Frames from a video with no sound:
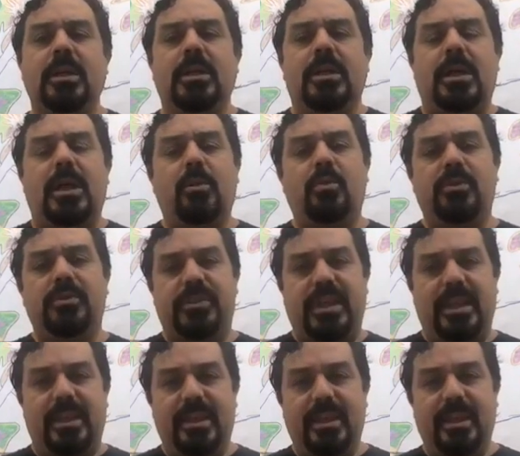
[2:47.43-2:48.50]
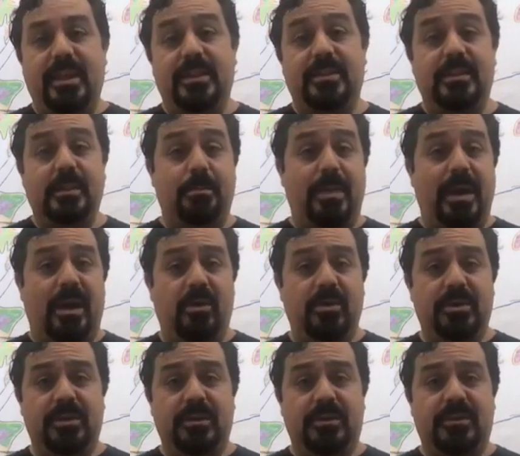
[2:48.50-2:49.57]
I will say this
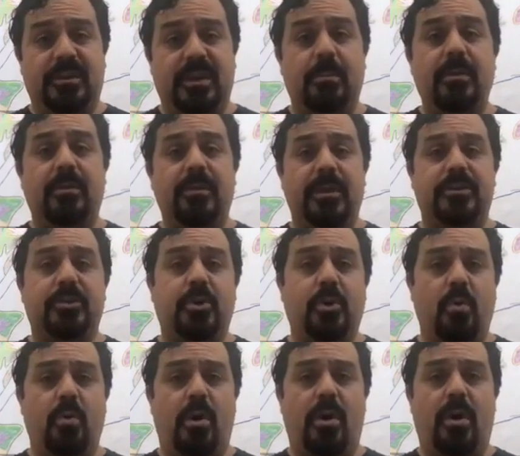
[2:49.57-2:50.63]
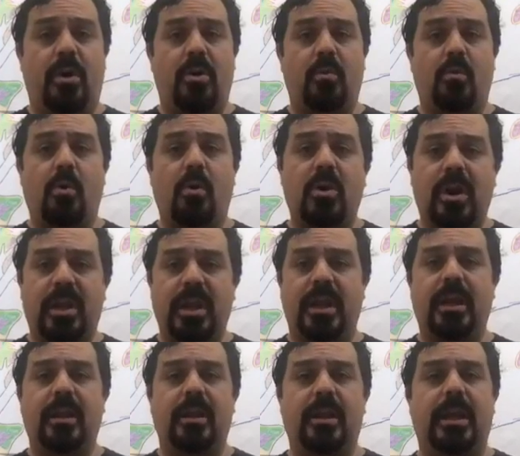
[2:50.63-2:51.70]
about some of us who are
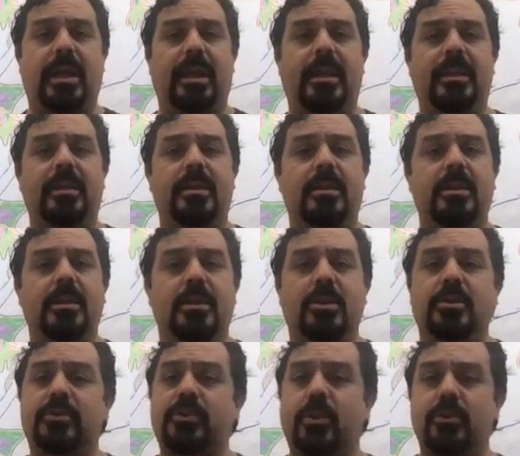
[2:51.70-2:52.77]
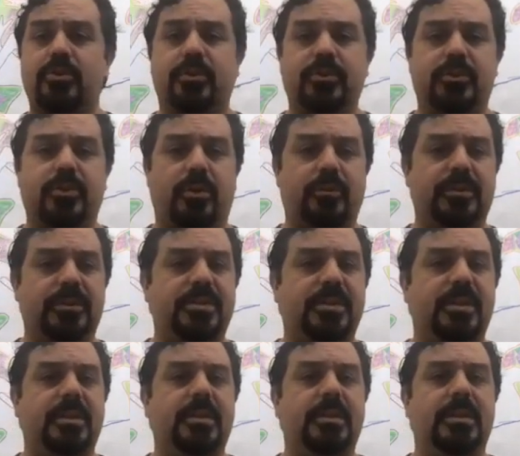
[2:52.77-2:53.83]
working in social
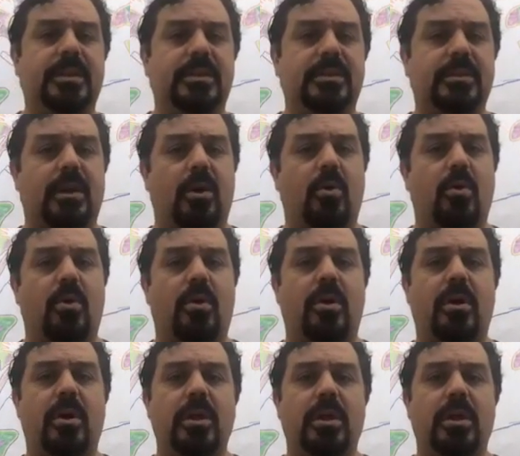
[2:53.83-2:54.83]
services or